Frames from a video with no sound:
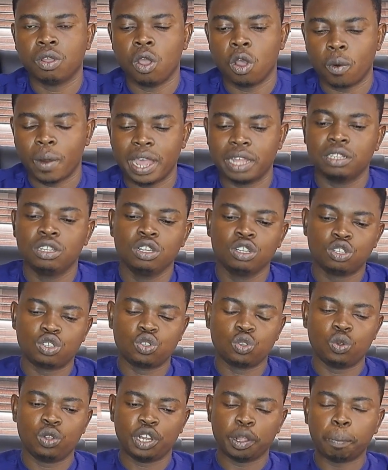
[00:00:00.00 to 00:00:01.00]
All right.
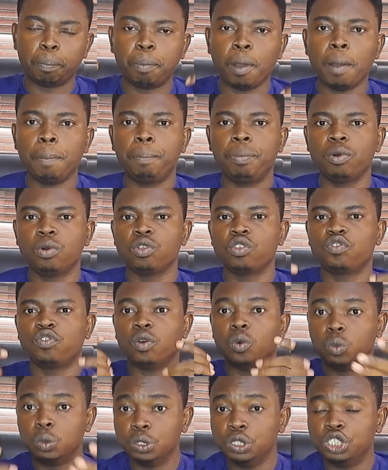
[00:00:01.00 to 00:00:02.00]
So the purpose
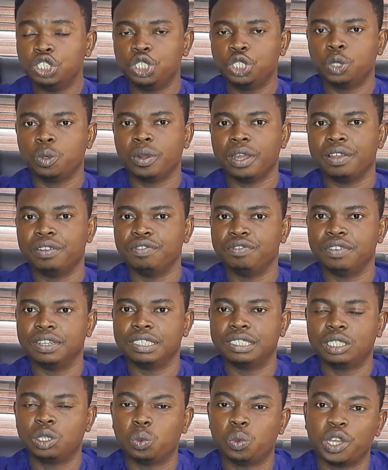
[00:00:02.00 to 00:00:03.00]
for which you are
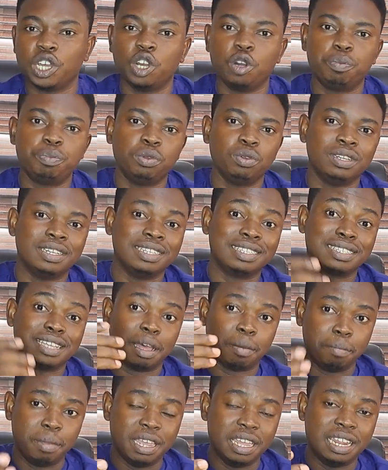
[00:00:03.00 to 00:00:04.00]
investing will help you
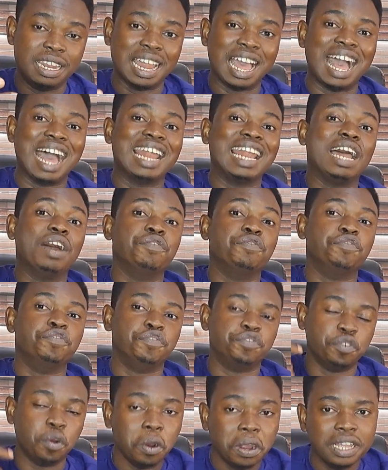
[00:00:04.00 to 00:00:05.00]
determine and
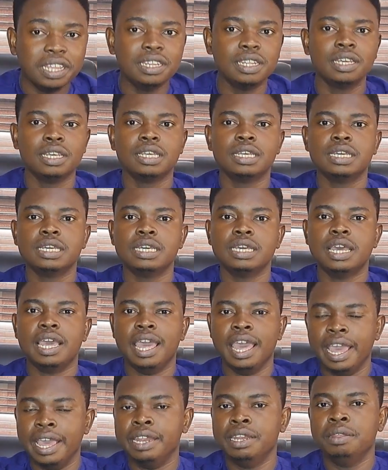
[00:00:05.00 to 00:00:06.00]
avoid
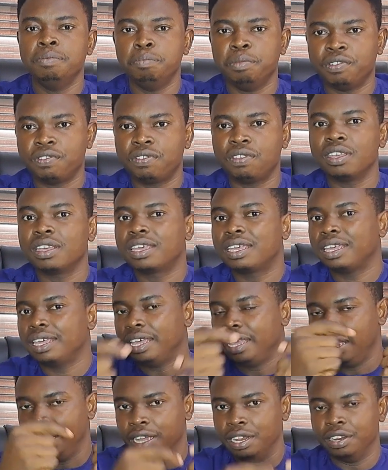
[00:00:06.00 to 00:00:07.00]
any mistake
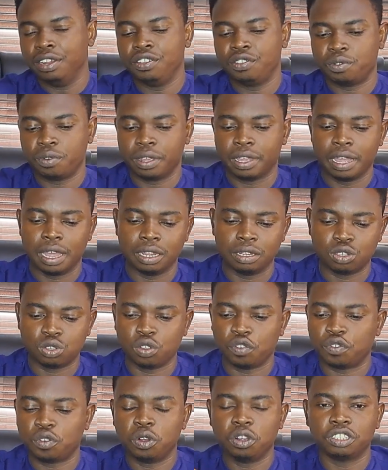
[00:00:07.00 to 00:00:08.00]
in this regard.
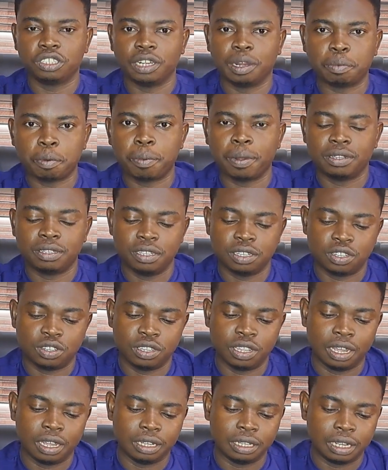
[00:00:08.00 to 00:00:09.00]
So of course, there are properties
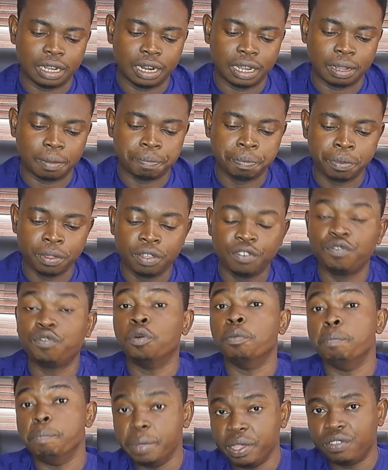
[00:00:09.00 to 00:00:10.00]
that are
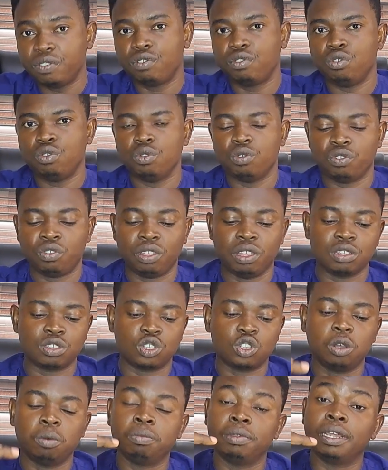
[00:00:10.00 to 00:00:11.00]
for misuse. There are
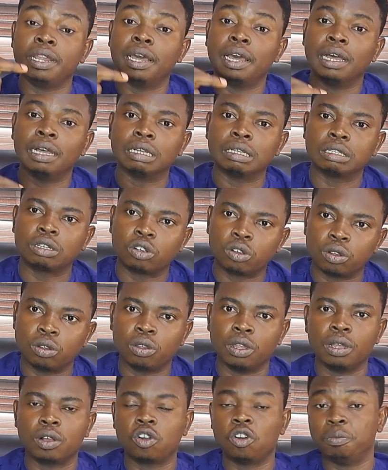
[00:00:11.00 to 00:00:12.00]
some that are
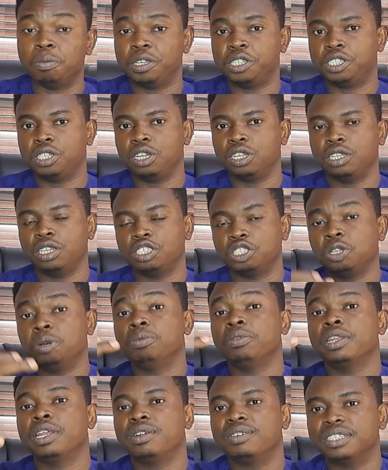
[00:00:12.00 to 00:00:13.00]
commercial. There are
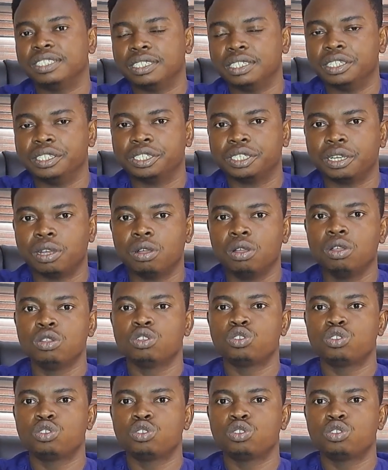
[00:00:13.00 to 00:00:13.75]
some that are residential.